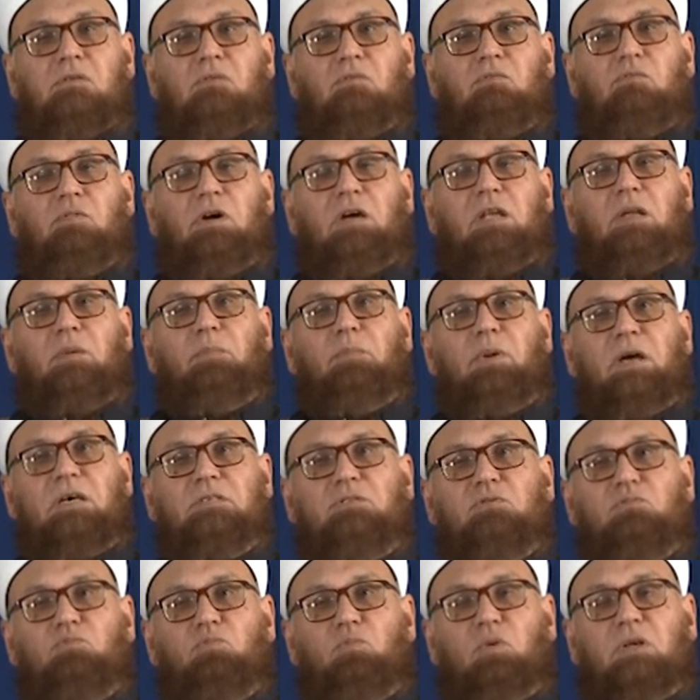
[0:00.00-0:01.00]
very
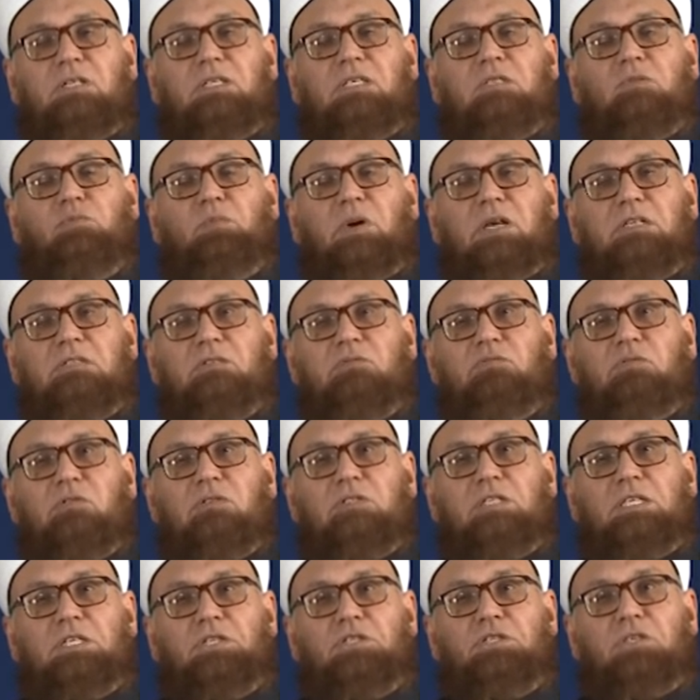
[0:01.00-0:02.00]
best, what is best for
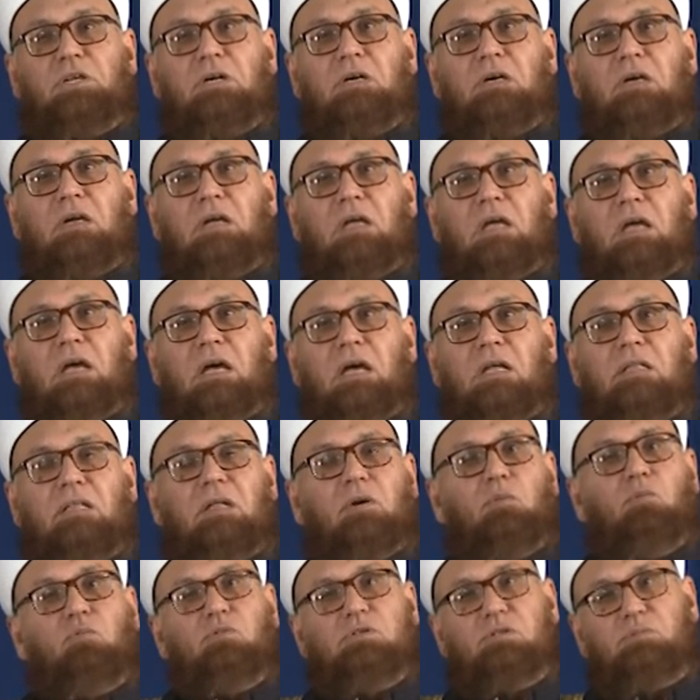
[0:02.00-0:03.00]
nature, and
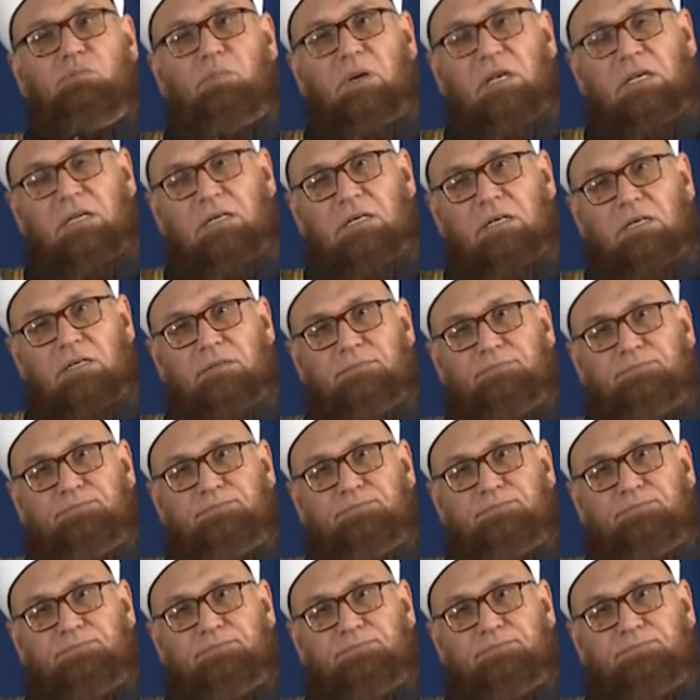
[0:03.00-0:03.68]
that was milk.